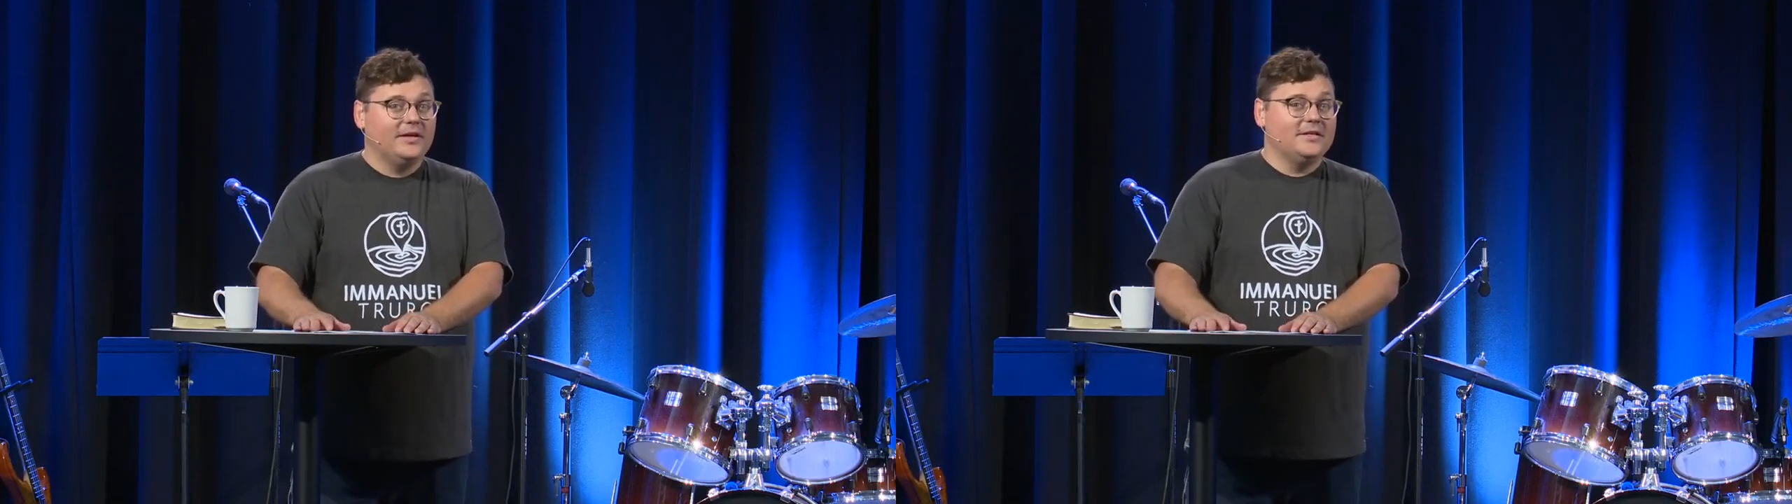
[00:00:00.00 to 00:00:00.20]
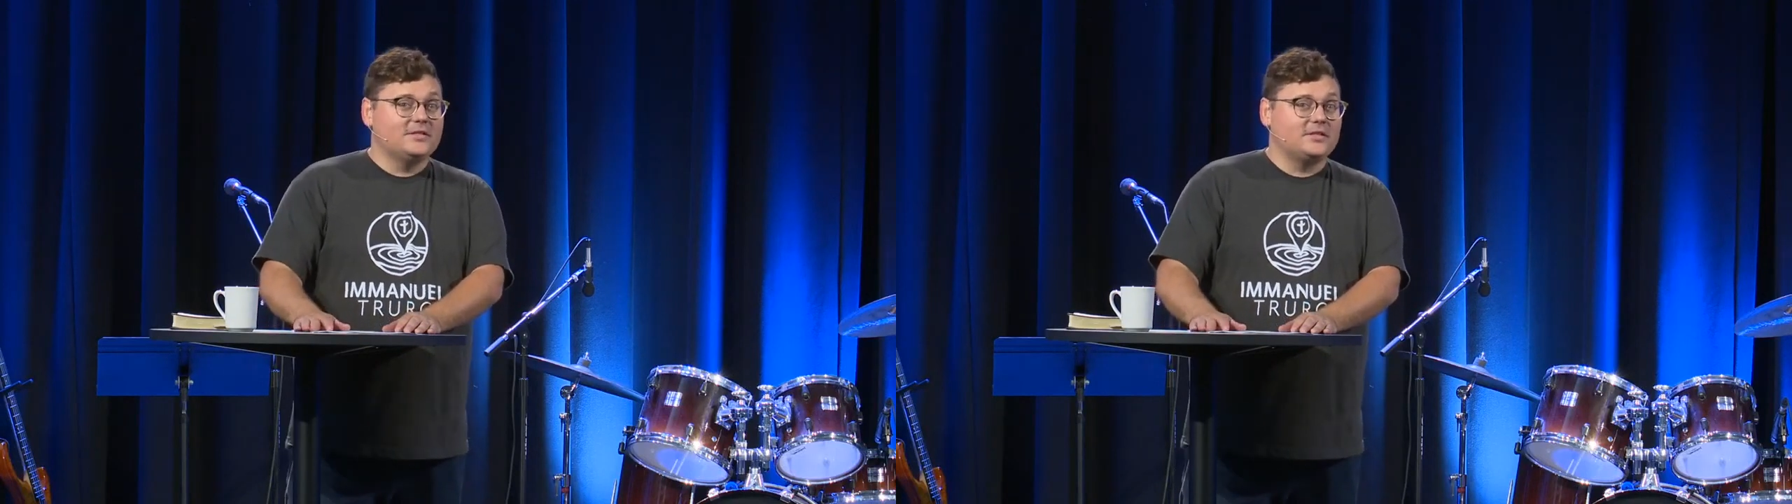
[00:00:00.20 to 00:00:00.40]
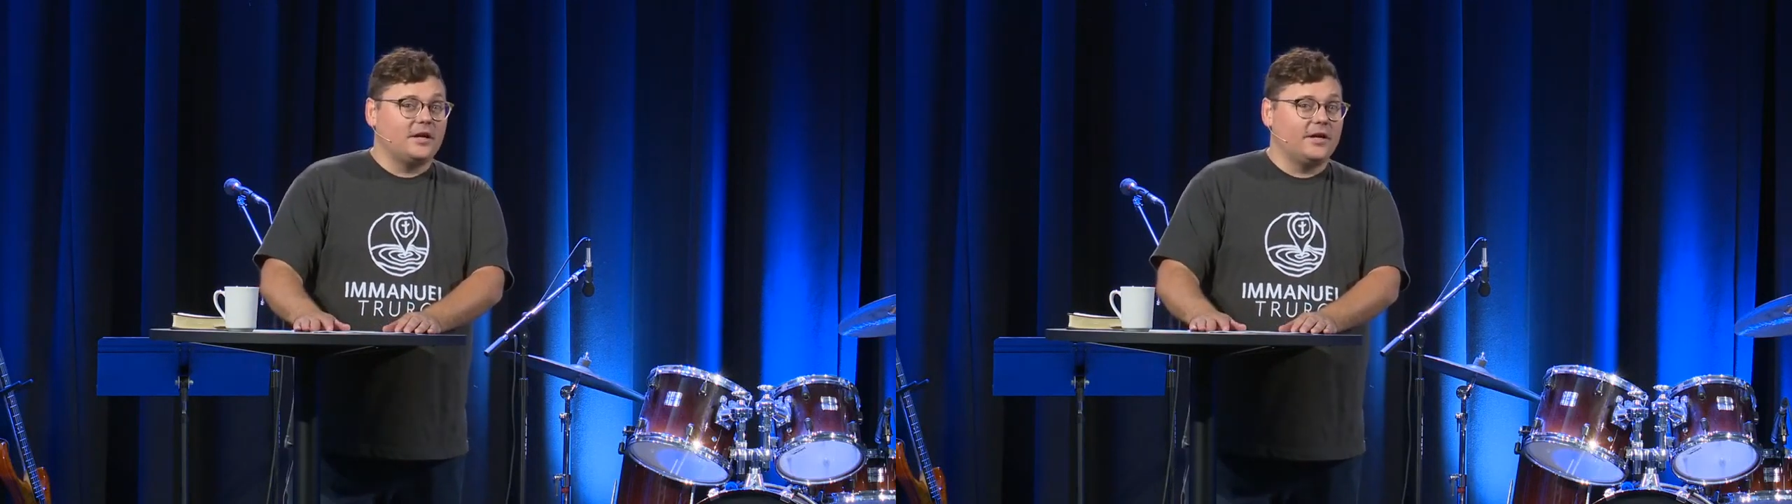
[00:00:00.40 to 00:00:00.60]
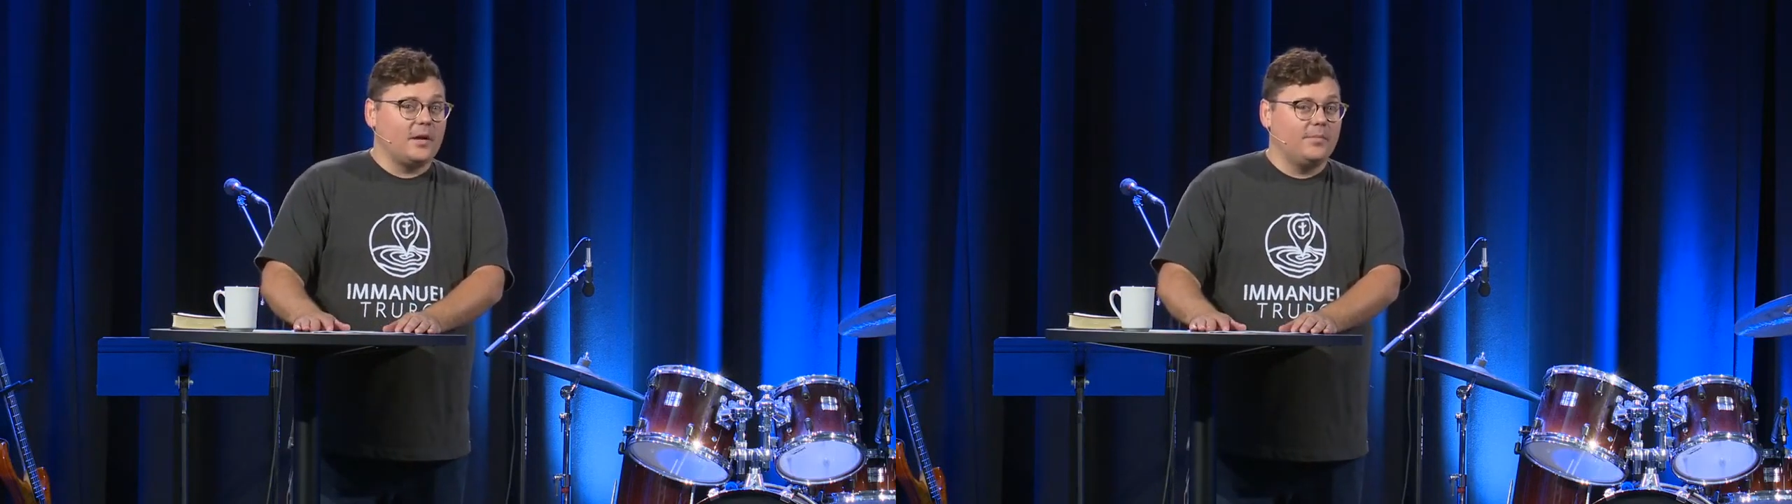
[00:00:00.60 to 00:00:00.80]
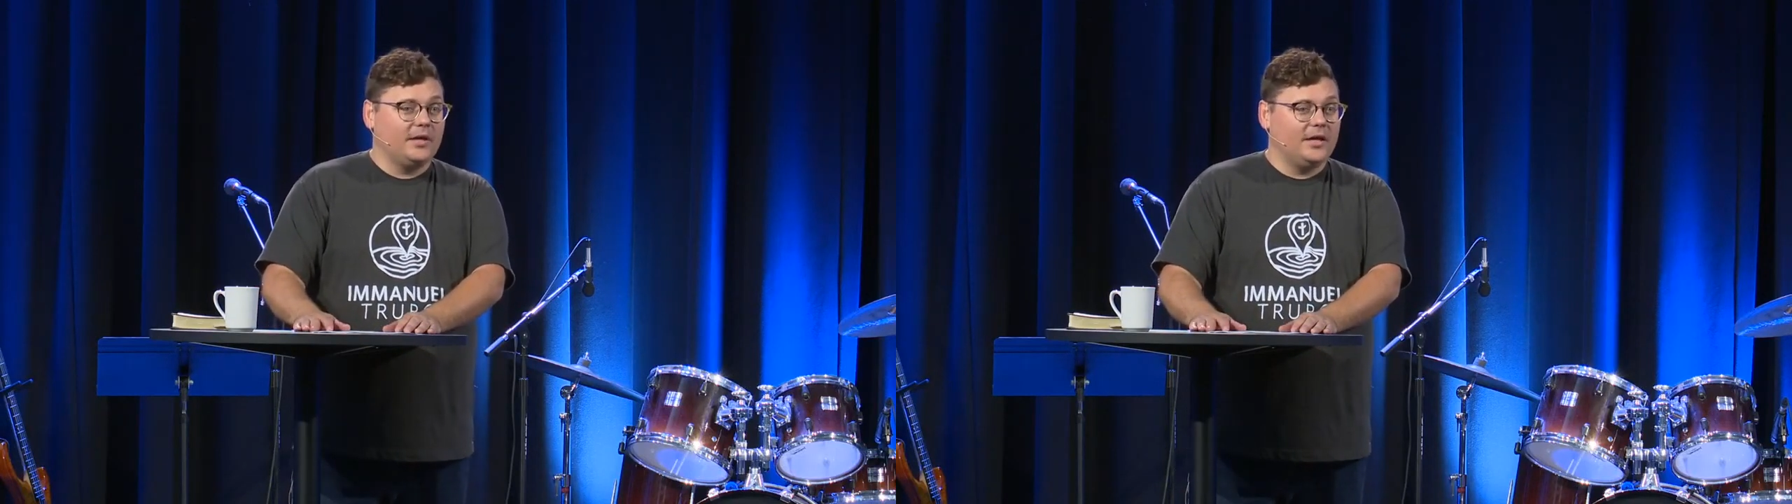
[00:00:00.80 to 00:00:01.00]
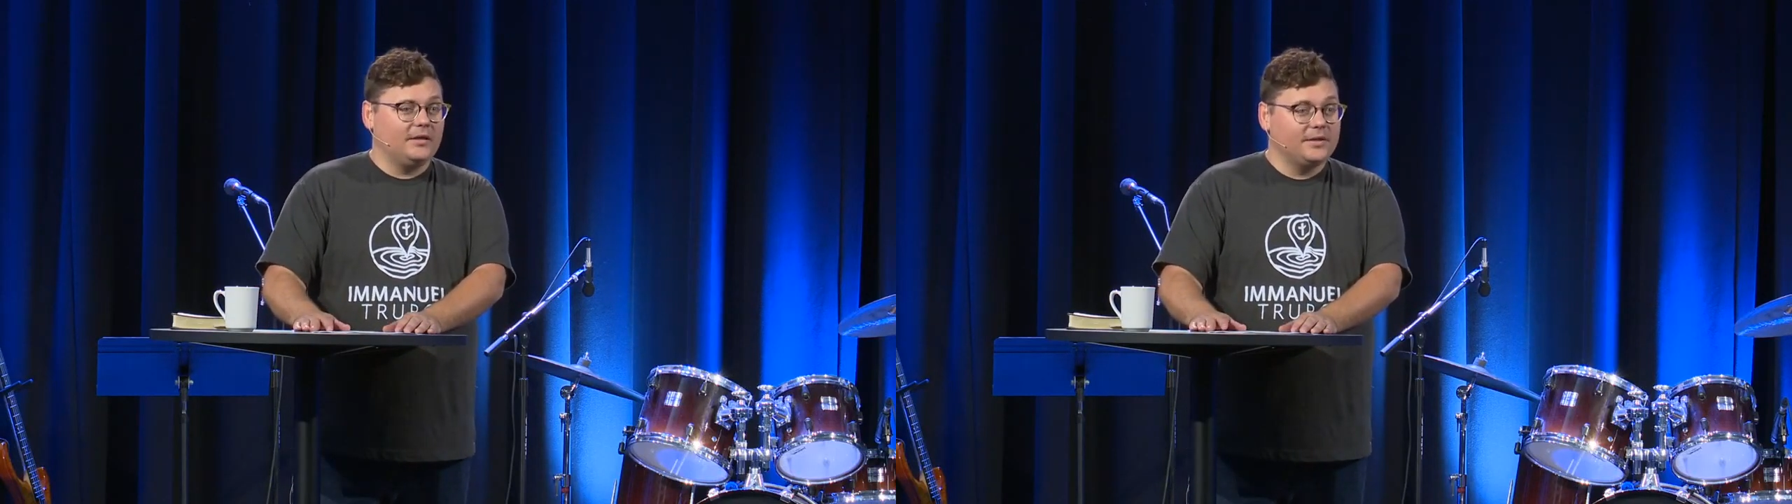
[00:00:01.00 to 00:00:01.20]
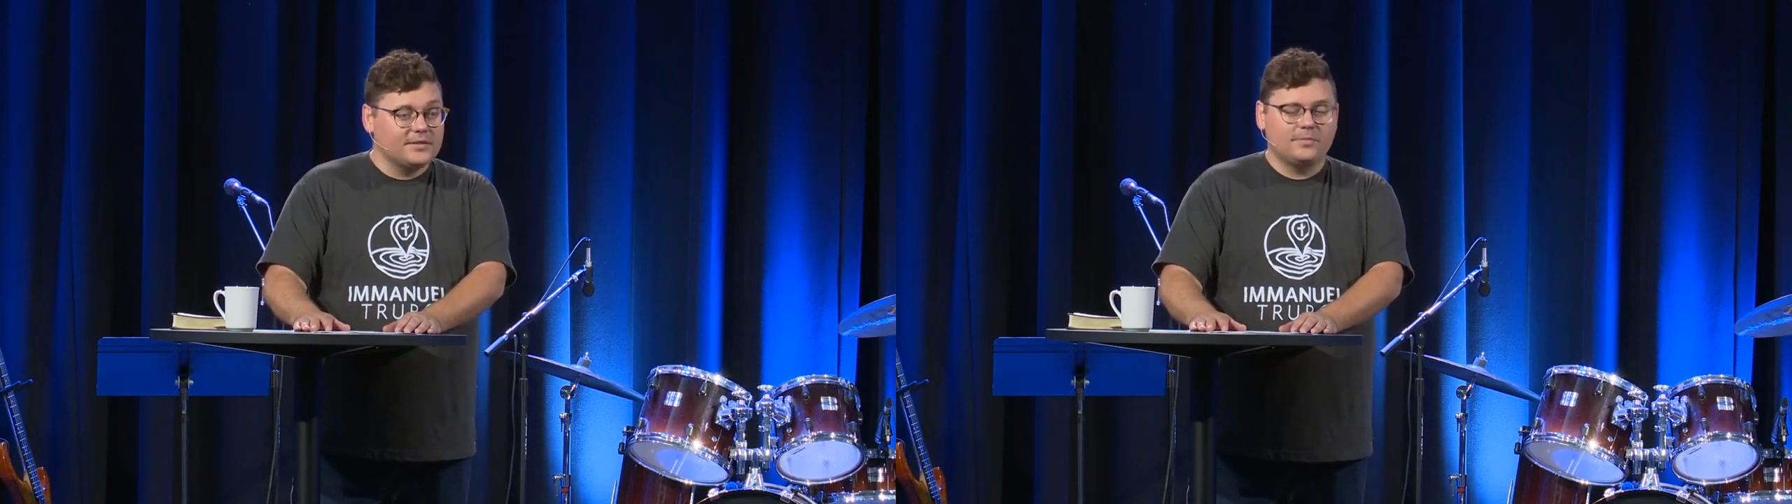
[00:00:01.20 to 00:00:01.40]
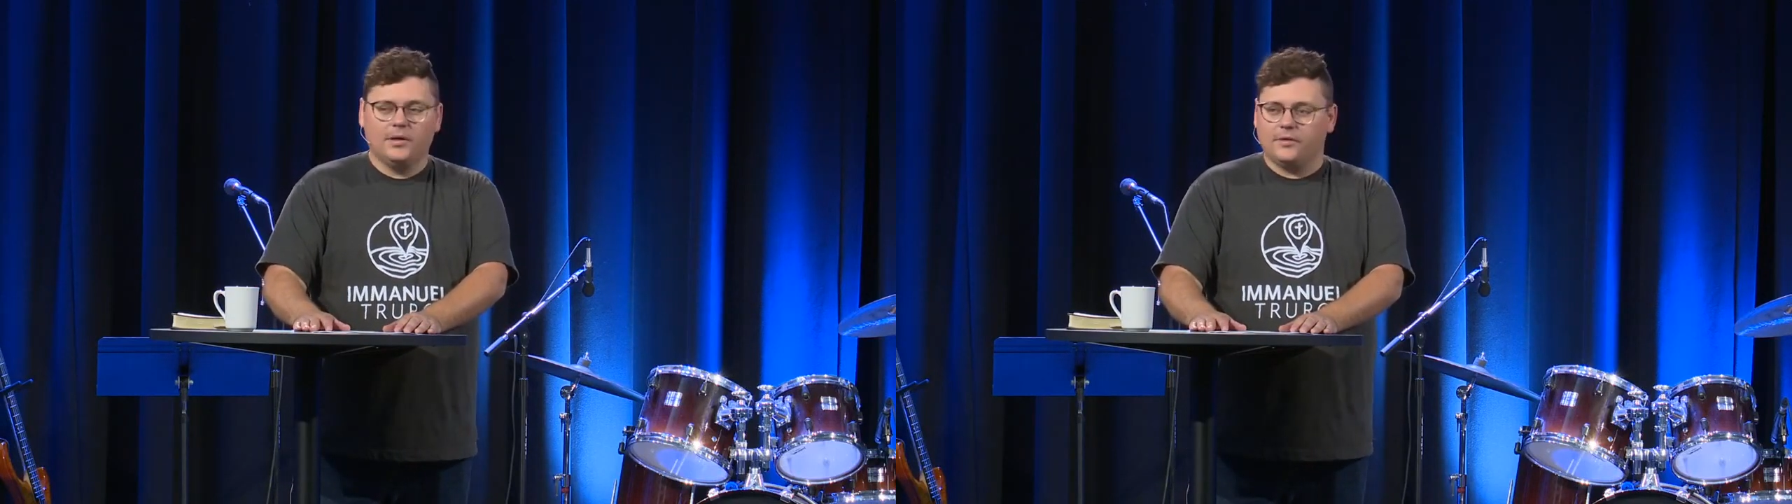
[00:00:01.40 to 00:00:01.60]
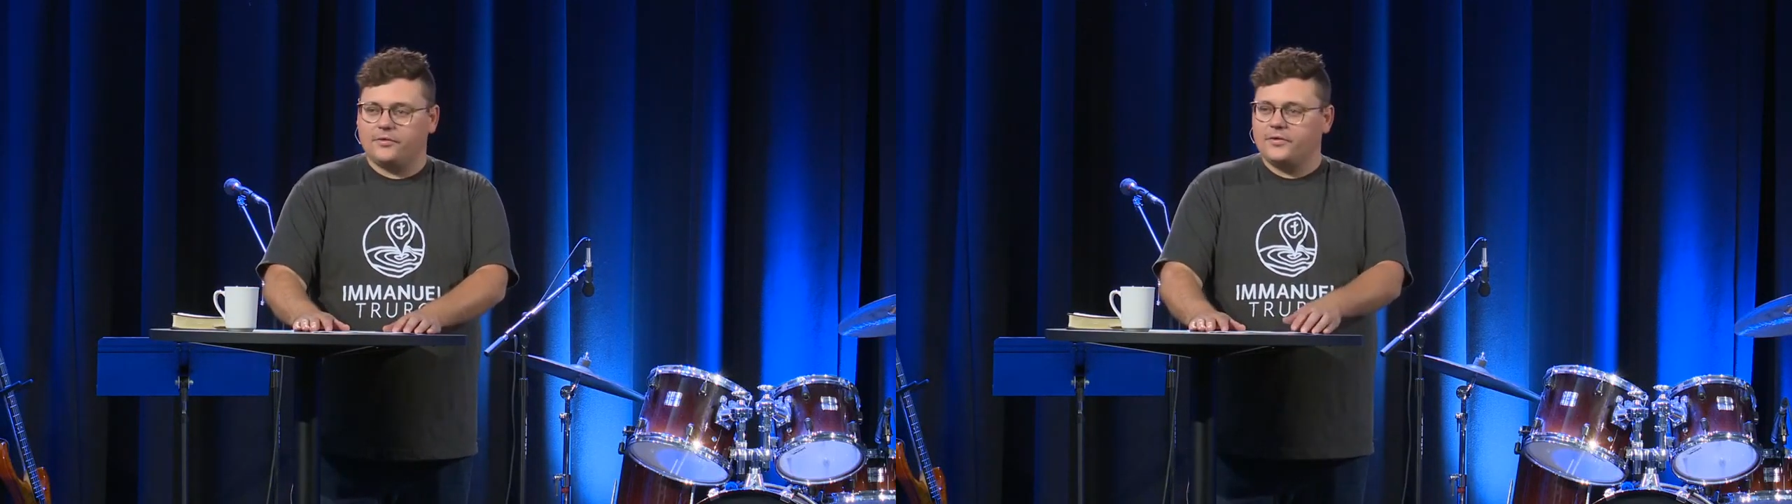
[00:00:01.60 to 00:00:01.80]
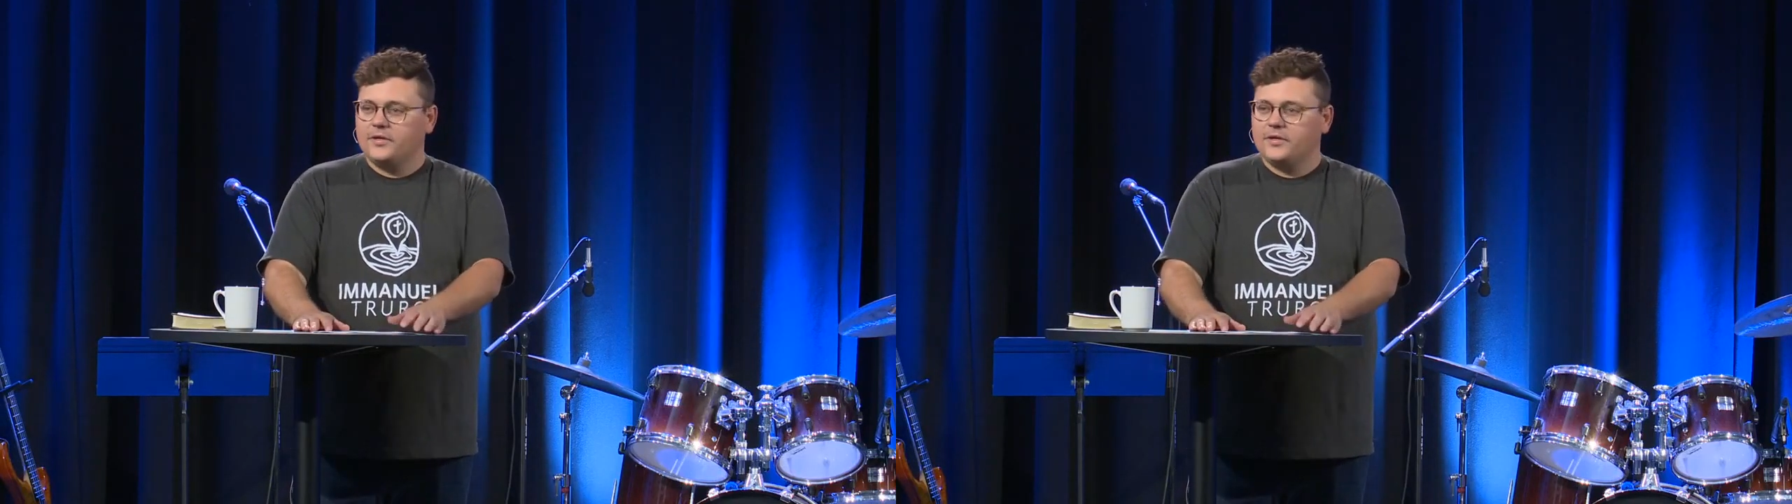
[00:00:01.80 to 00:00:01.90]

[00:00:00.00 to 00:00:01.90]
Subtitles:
is starting up again this month.